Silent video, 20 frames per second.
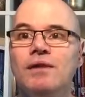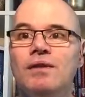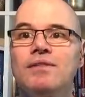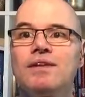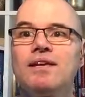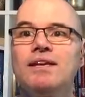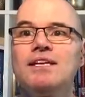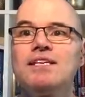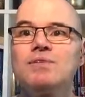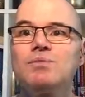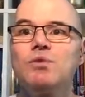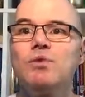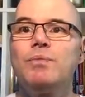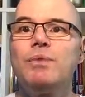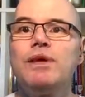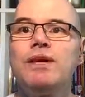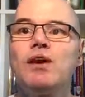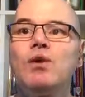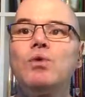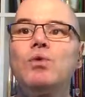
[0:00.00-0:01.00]
then this will
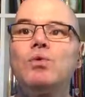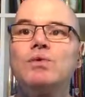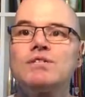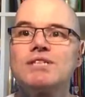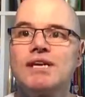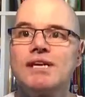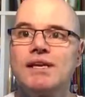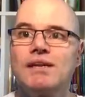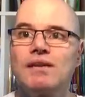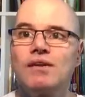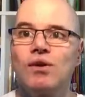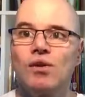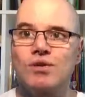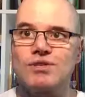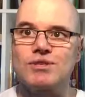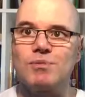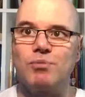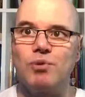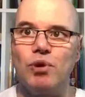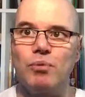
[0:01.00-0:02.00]
be causing
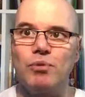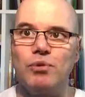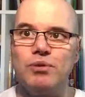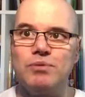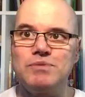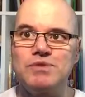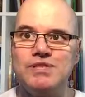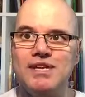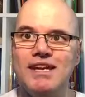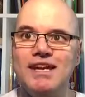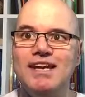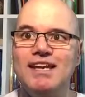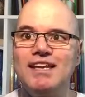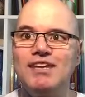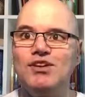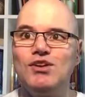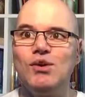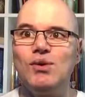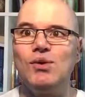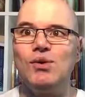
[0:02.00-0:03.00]
lots of problems
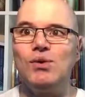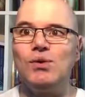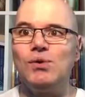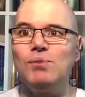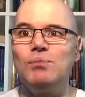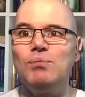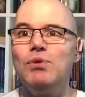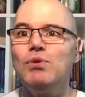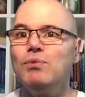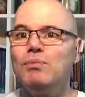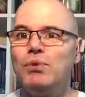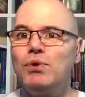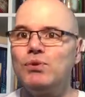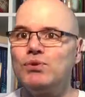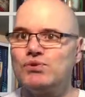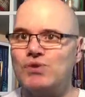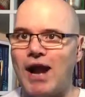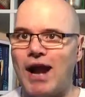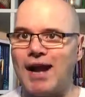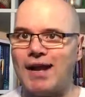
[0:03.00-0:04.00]
in your poo-poo
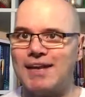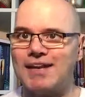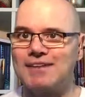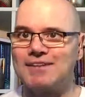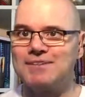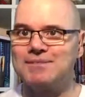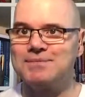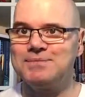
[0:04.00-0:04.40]
tract